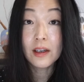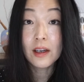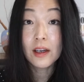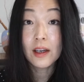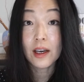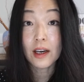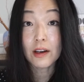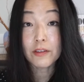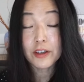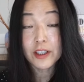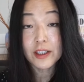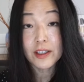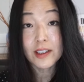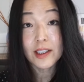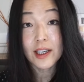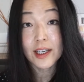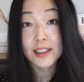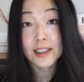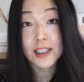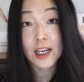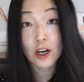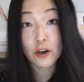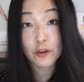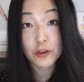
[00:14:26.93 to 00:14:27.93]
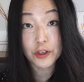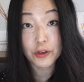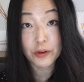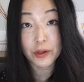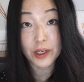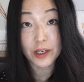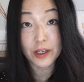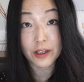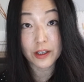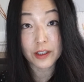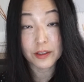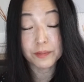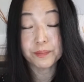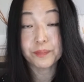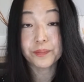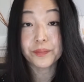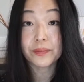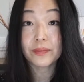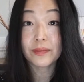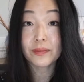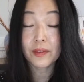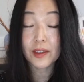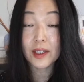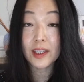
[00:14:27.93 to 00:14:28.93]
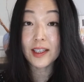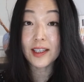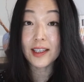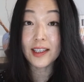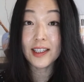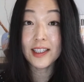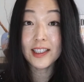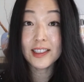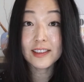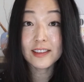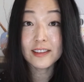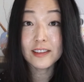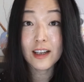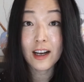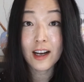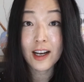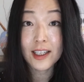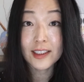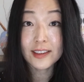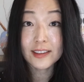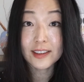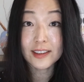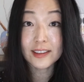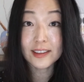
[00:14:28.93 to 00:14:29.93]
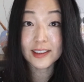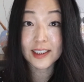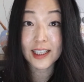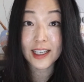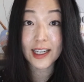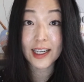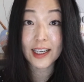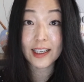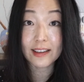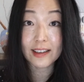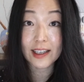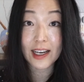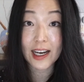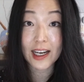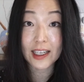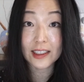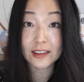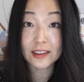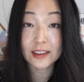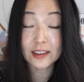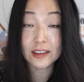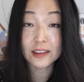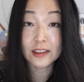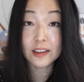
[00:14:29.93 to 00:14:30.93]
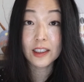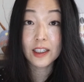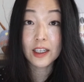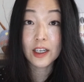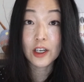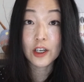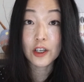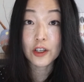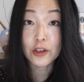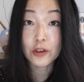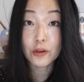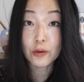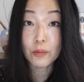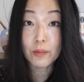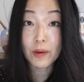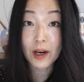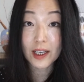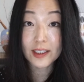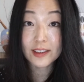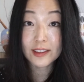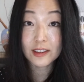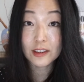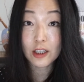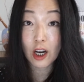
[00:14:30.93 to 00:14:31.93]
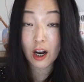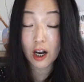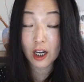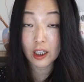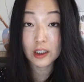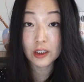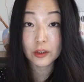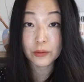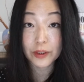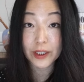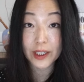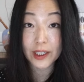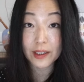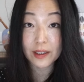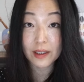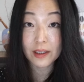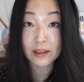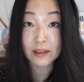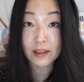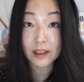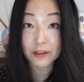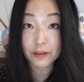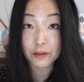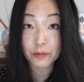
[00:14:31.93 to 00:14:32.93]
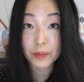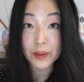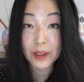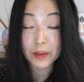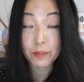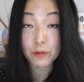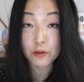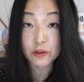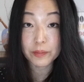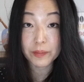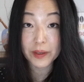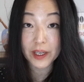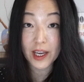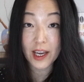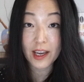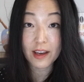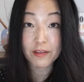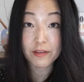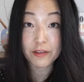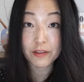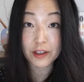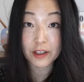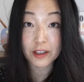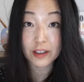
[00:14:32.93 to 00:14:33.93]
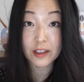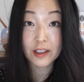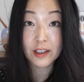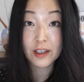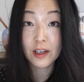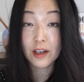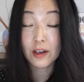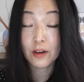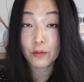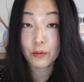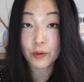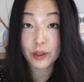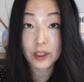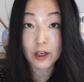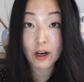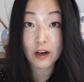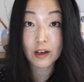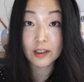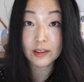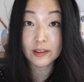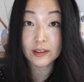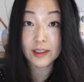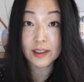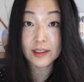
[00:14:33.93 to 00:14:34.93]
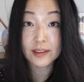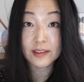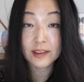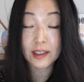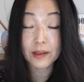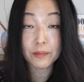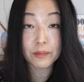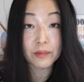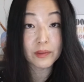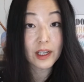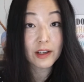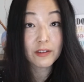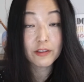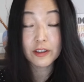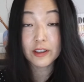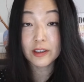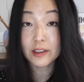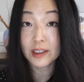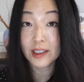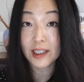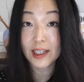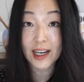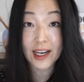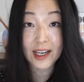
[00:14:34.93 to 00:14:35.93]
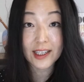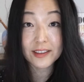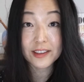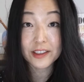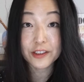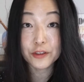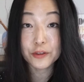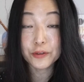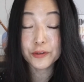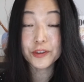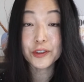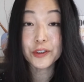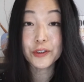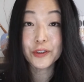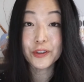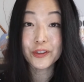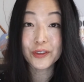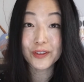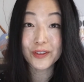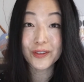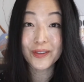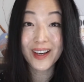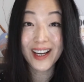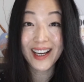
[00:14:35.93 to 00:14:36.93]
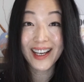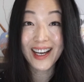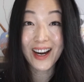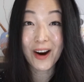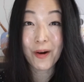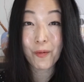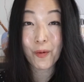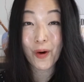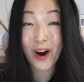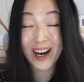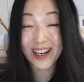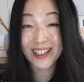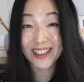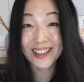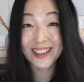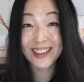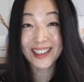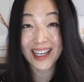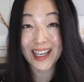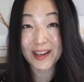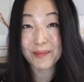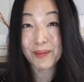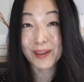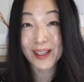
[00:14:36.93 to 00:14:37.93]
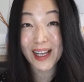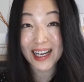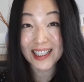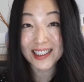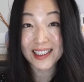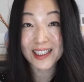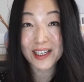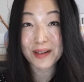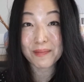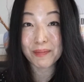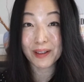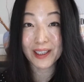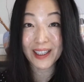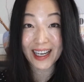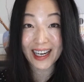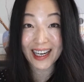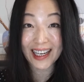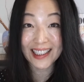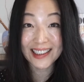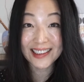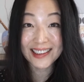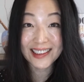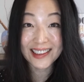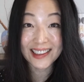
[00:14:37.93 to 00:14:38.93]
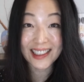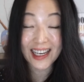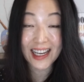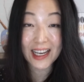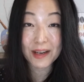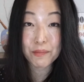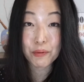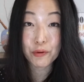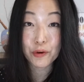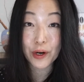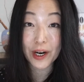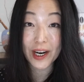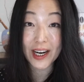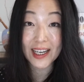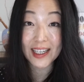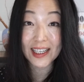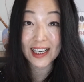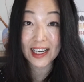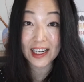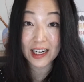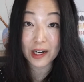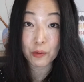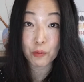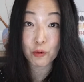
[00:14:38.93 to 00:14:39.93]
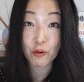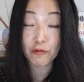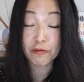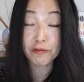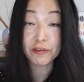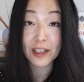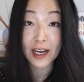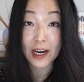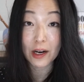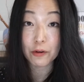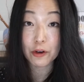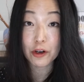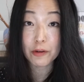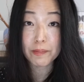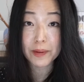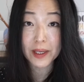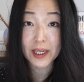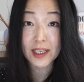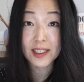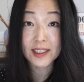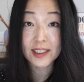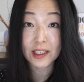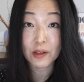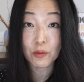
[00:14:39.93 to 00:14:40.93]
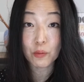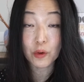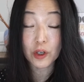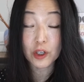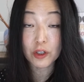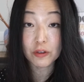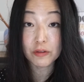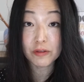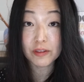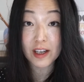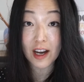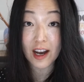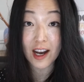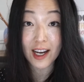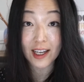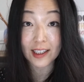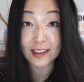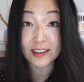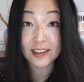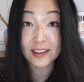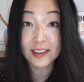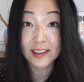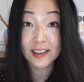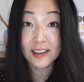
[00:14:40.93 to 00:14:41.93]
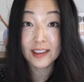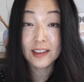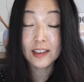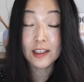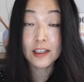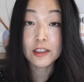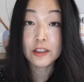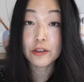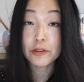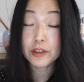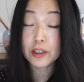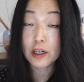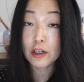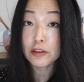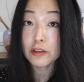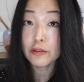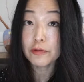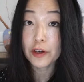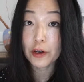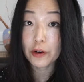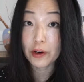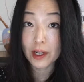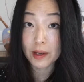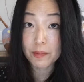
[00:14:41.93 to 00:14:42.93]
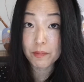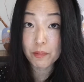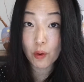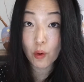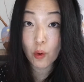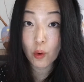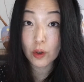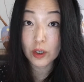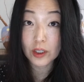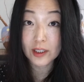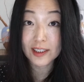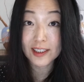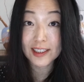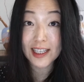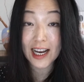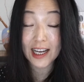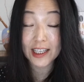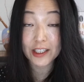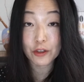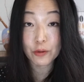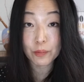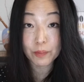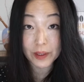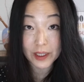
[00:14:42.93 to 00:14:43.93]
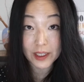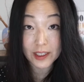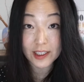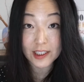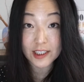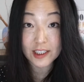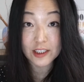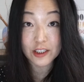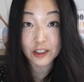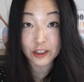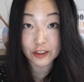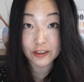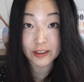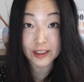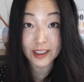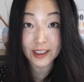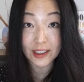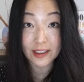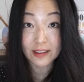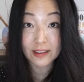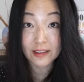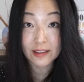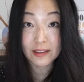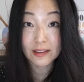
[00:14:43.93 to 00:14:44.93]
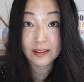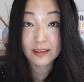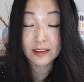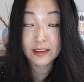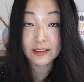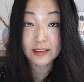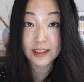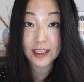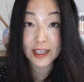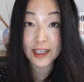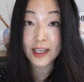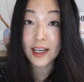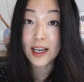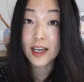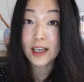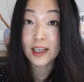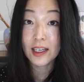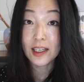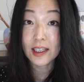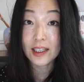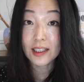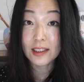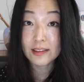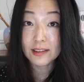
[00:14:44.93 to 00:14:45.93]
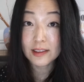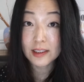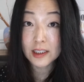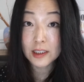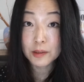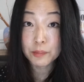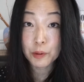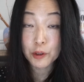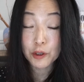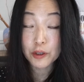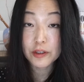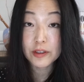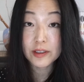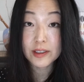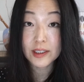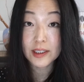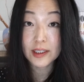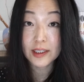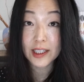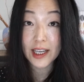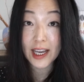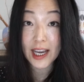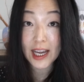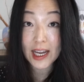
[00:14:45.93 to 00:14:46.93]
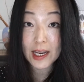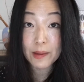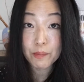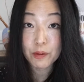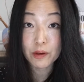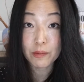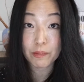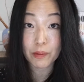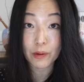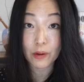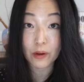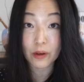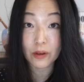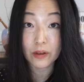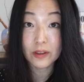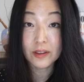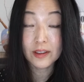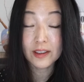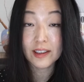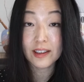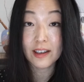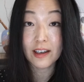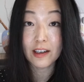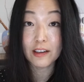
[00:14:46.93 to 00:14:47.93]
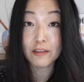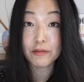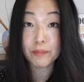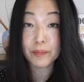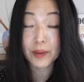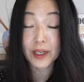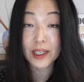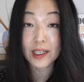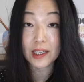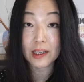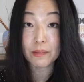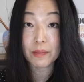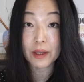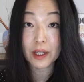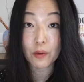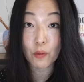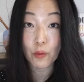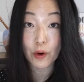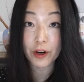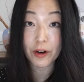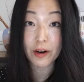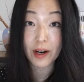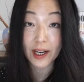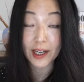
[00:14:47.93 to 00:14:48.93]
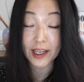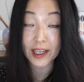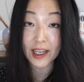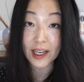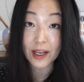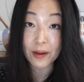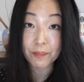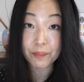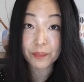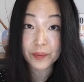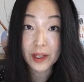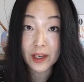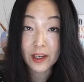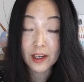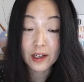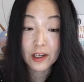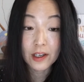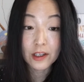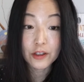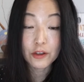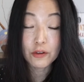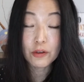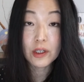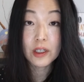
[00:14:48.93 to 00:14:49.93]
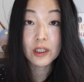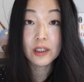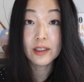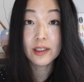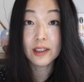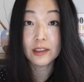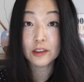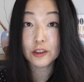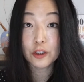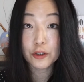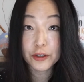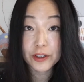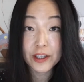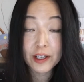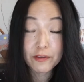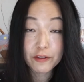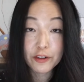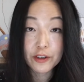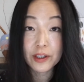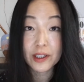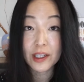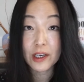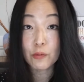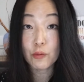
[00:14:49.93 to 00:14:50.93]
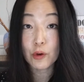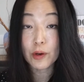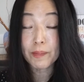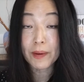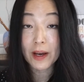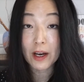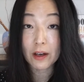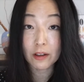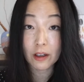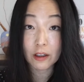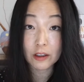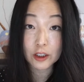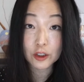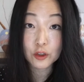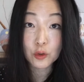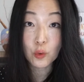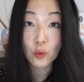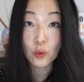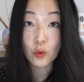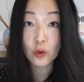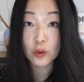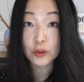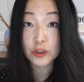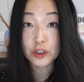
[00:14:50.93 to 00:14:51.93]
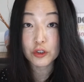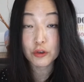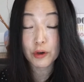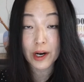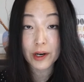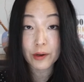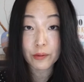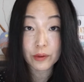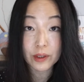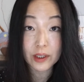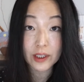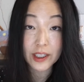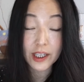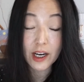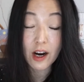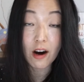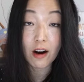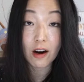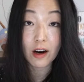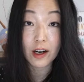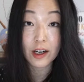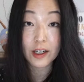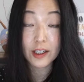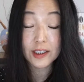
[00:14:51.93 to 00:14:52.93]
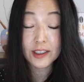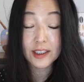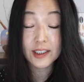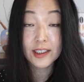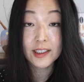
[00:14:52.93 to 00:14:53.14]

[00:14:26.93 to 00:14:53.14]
Everything I tell you here is not to say that you must tolerate other people's behavior regardless. I'm never going to ask you to water a plastic plant and pray that it will flower, because it will not. So it's also very important that you be discerning to say, is this person capable of meeting me where I am. You could learn everything, whip out all the tools, try really hard